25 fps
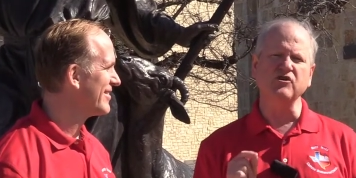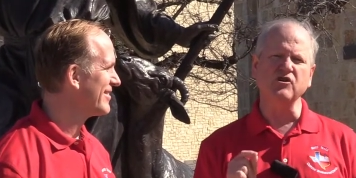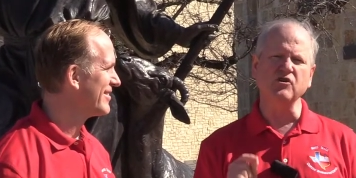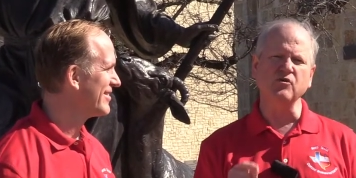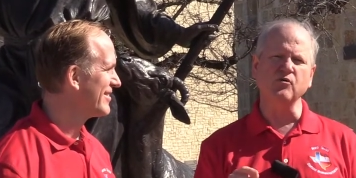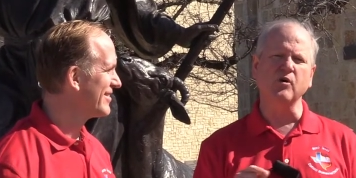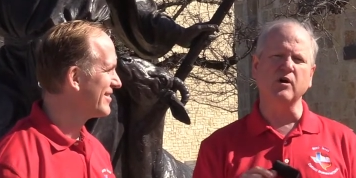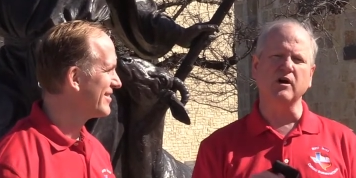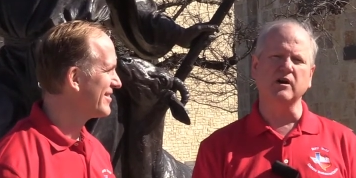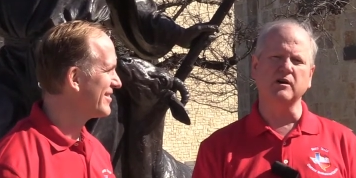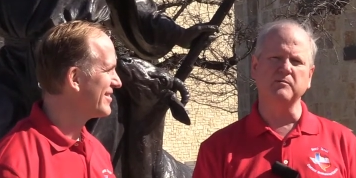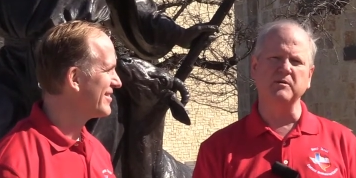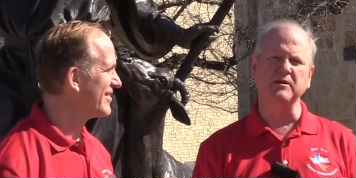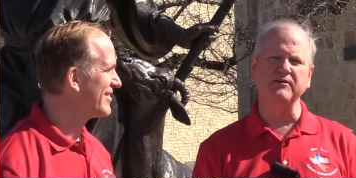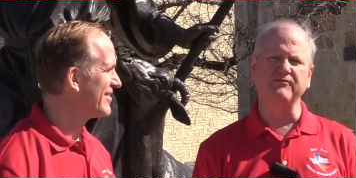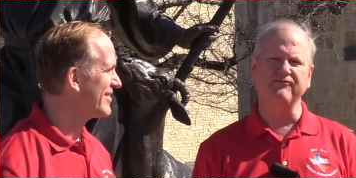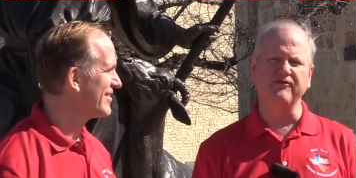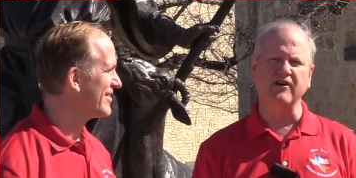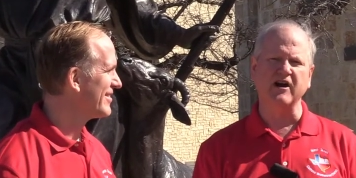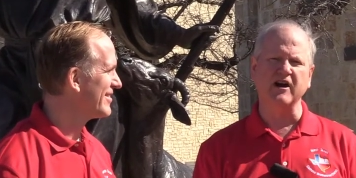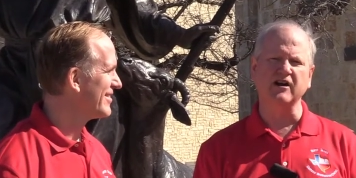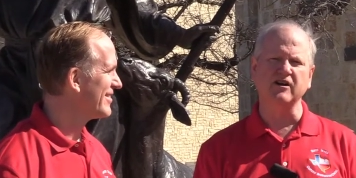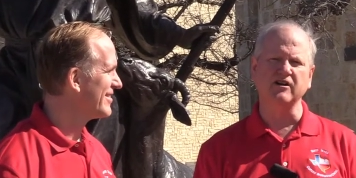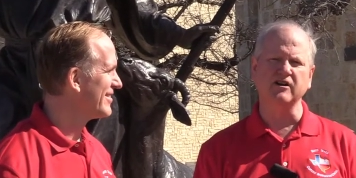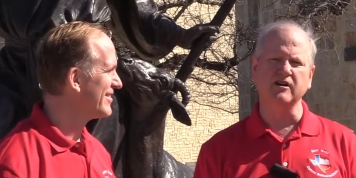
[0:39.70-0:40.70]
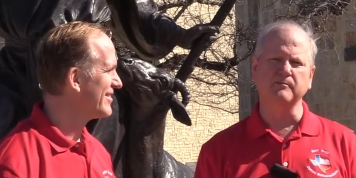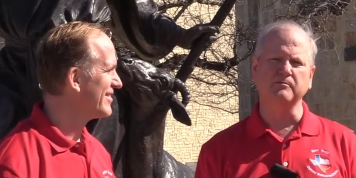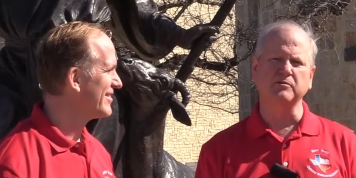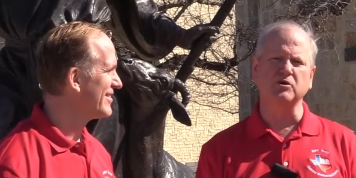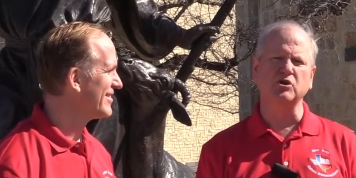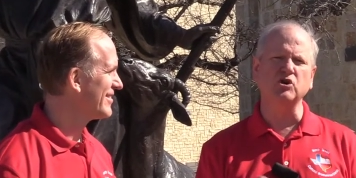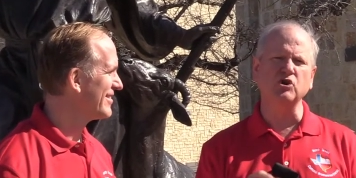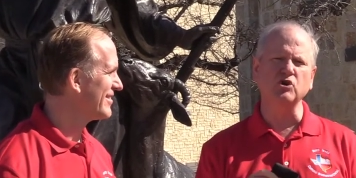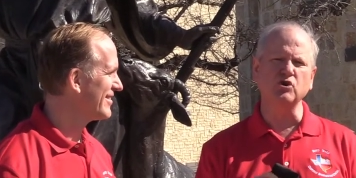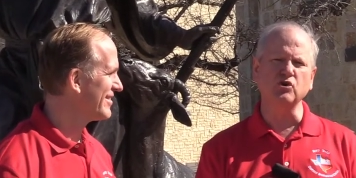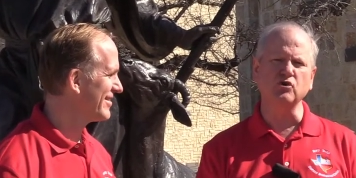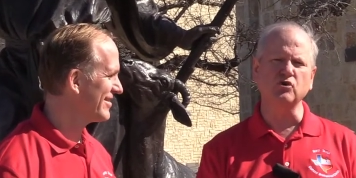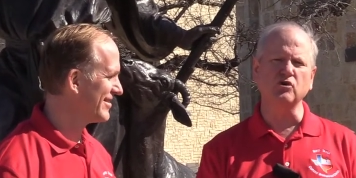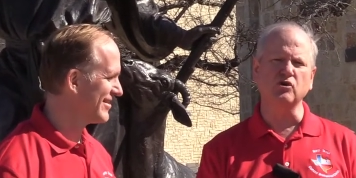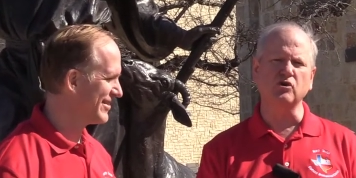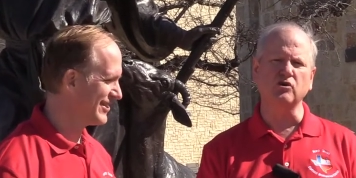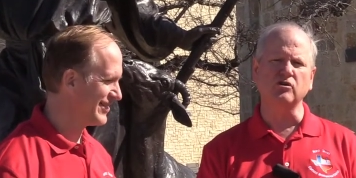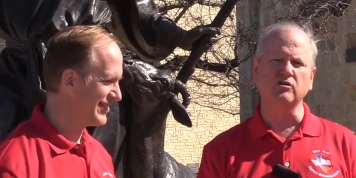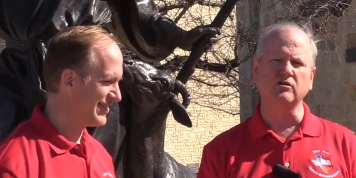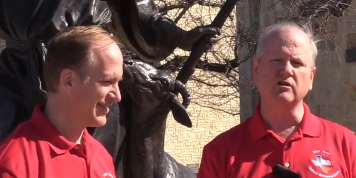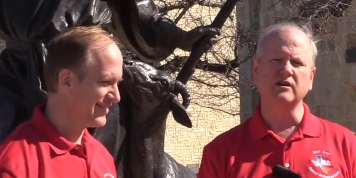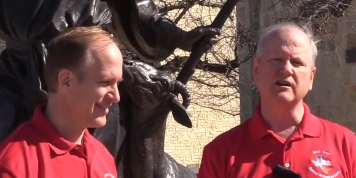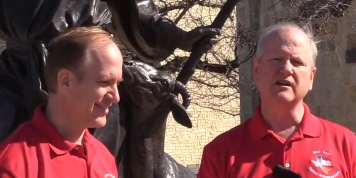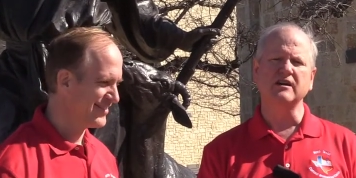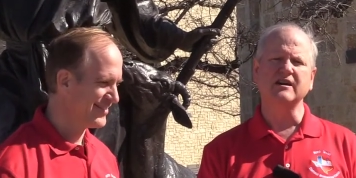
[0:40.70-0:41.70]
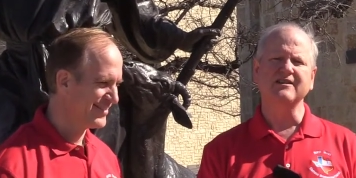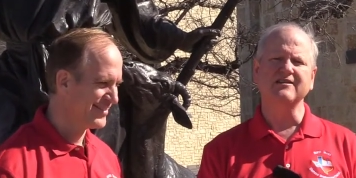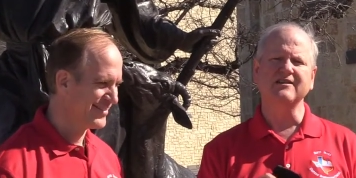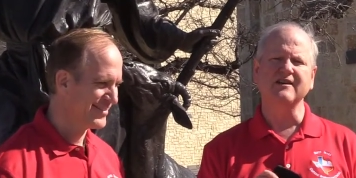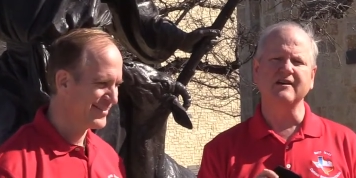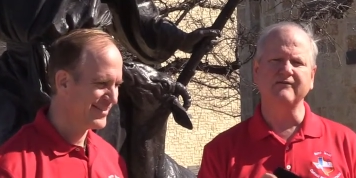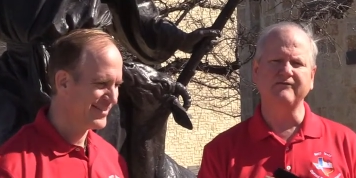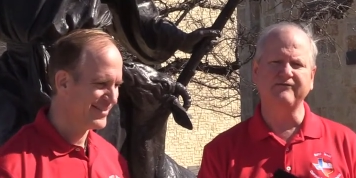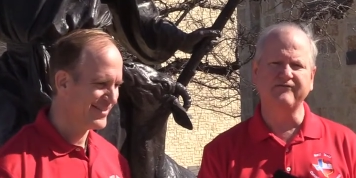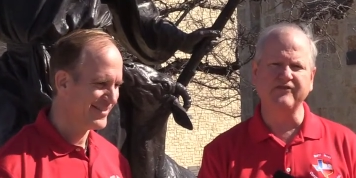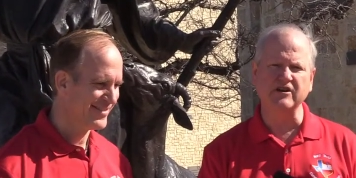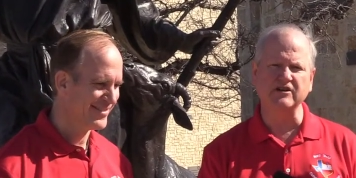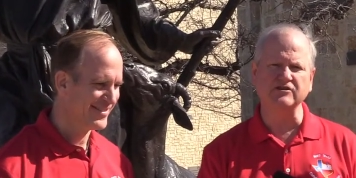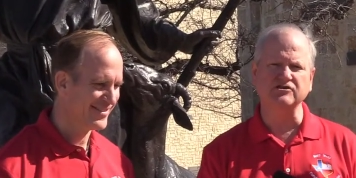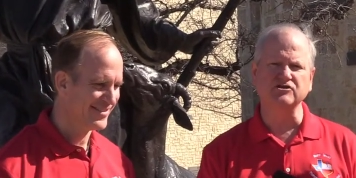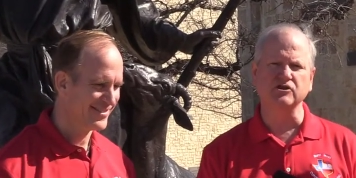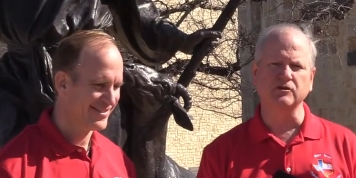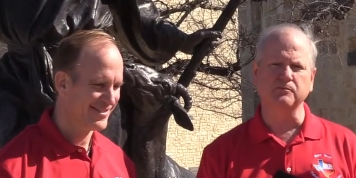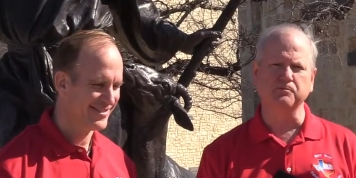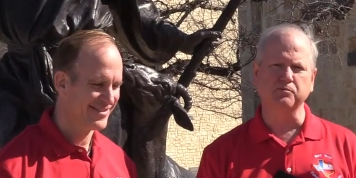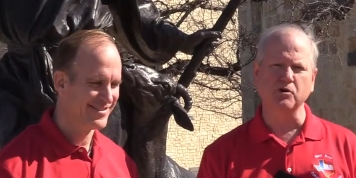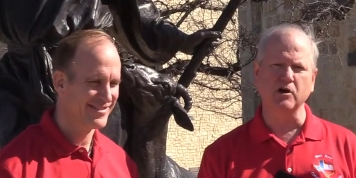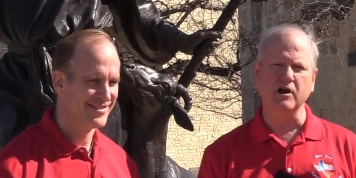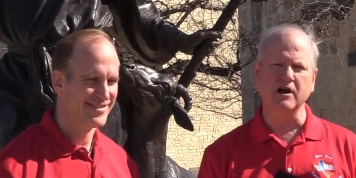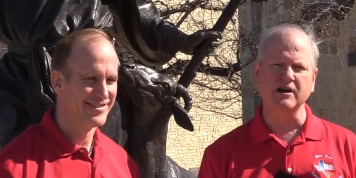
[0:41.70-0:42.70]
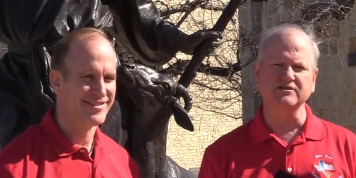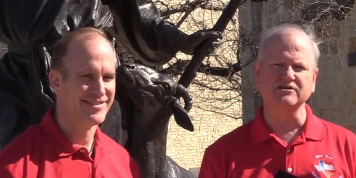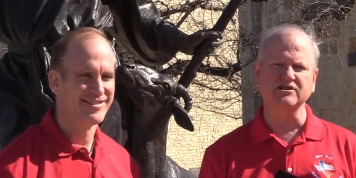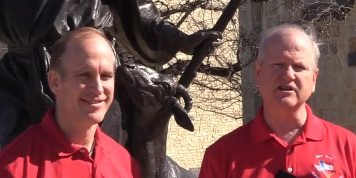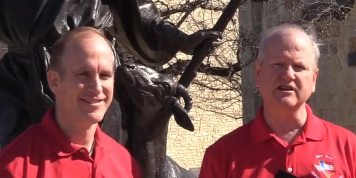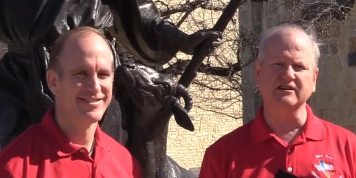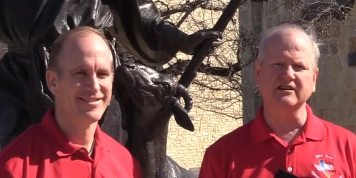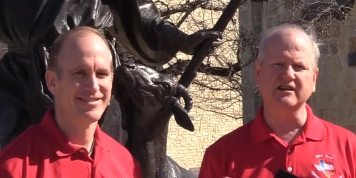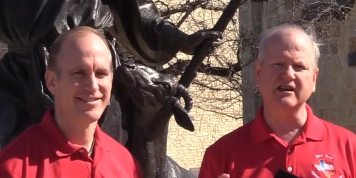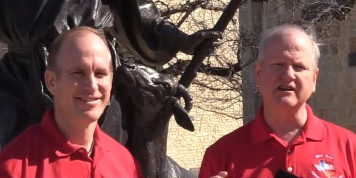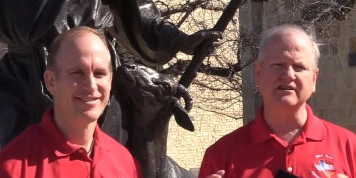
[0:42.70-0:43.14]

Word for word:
Speaker 1: you want to be fired up, Google the Vigil Project